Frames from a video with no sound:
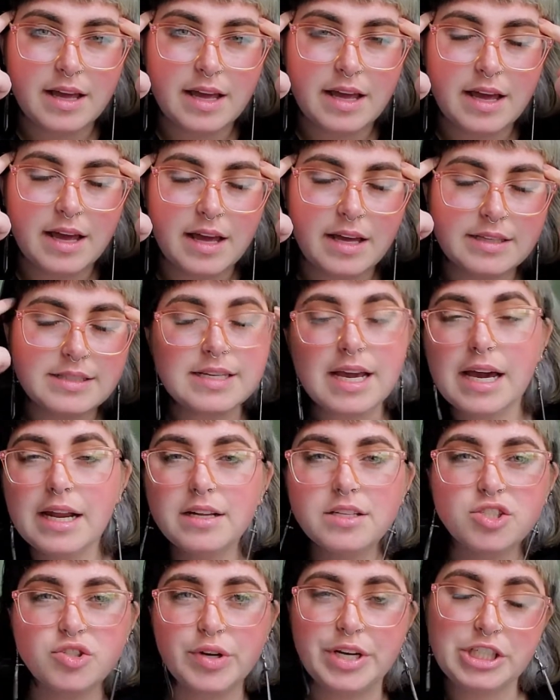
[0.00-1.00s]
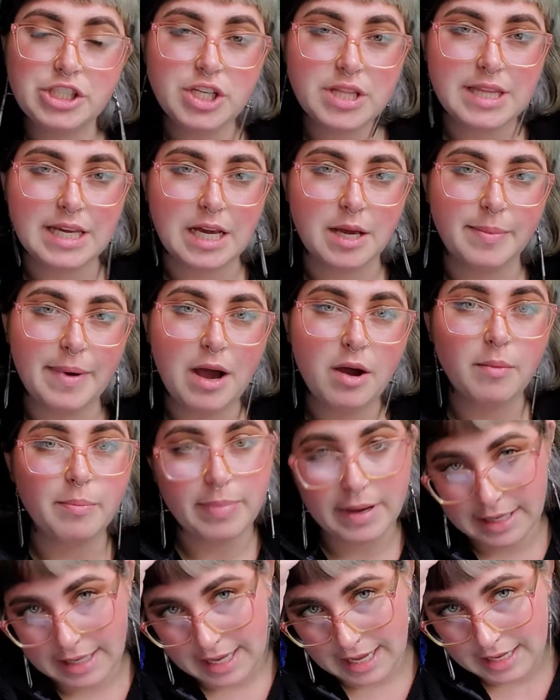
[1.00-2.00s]
It's kind of strange to think about, but
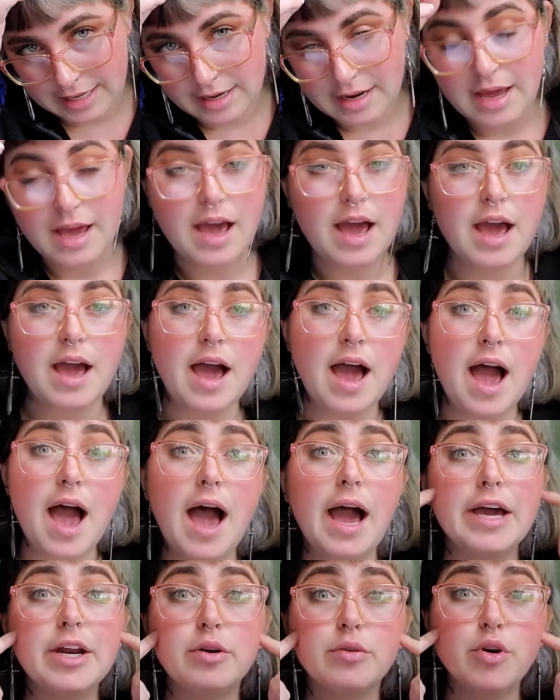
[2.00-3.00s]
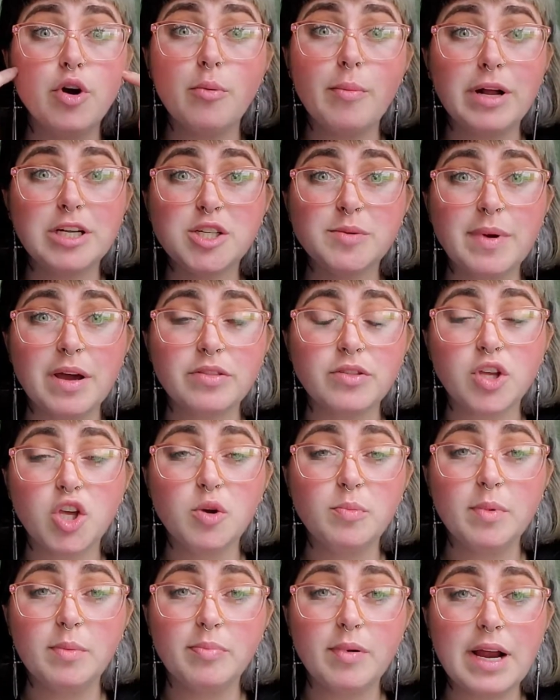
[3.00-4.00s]
again, I don't know much about the
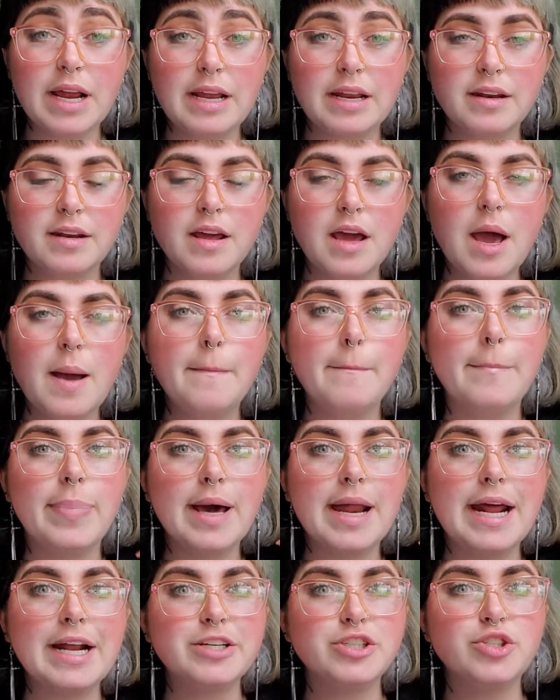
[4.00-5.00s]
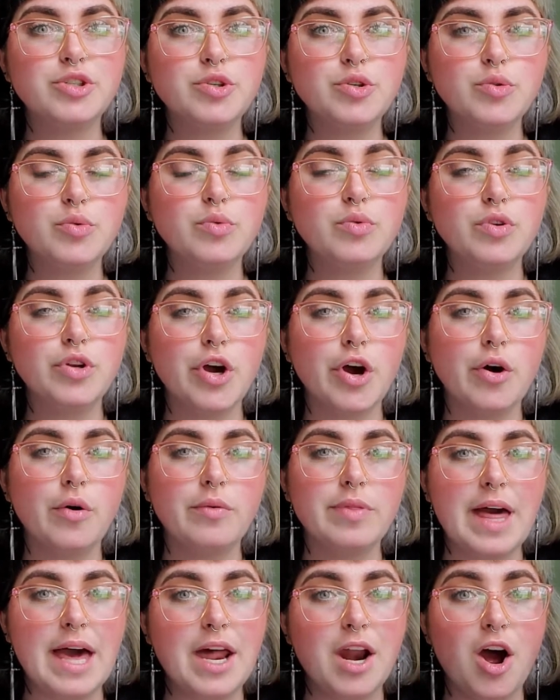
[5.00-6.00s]
human brain, but I do know
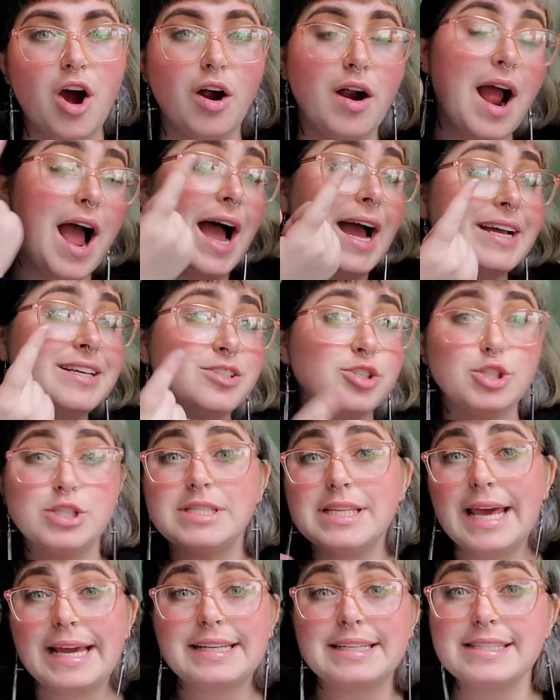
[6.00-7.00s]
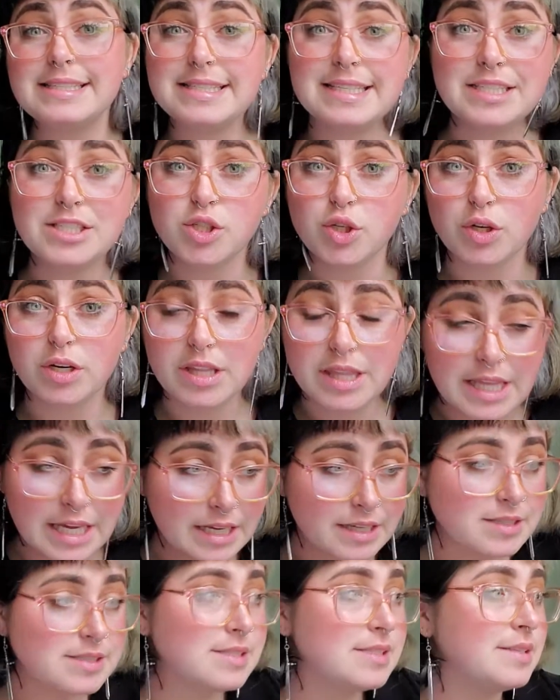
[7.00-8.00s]
that our eyes just like to see certain
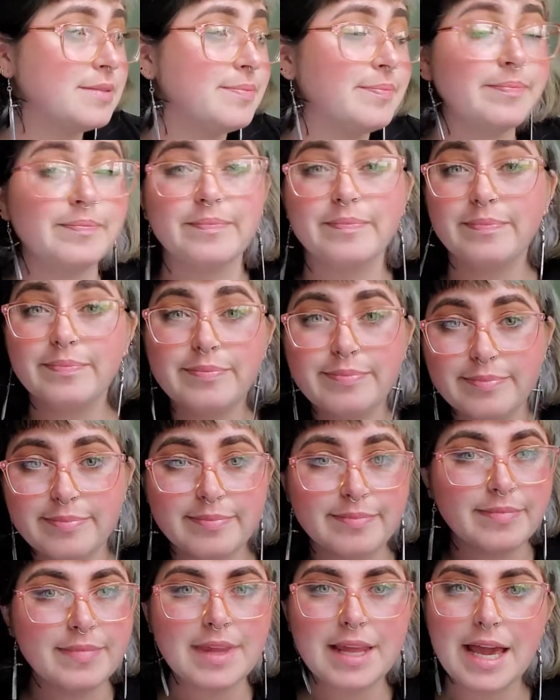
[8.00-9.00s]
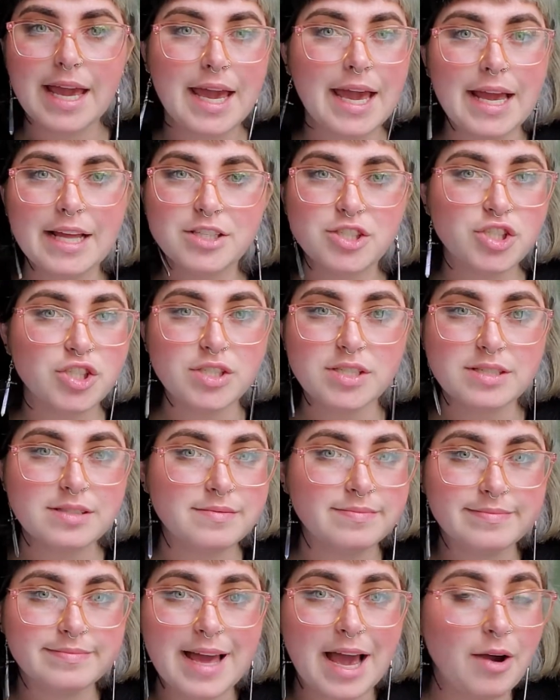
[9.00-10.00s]
things. It's just
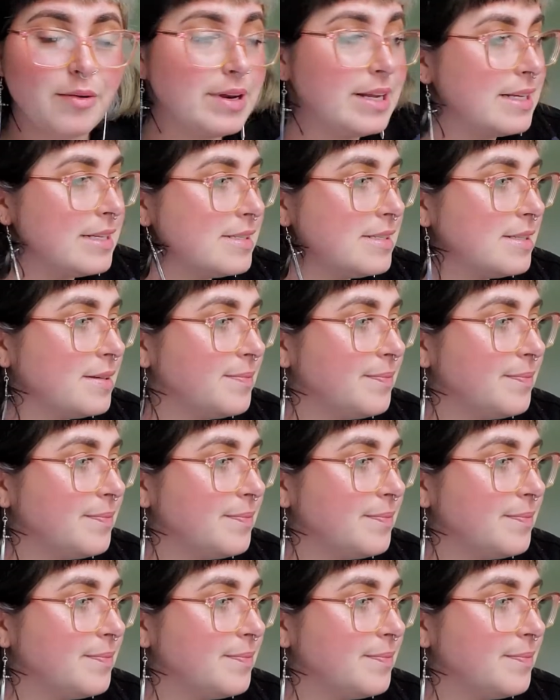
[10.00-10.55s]
how it is.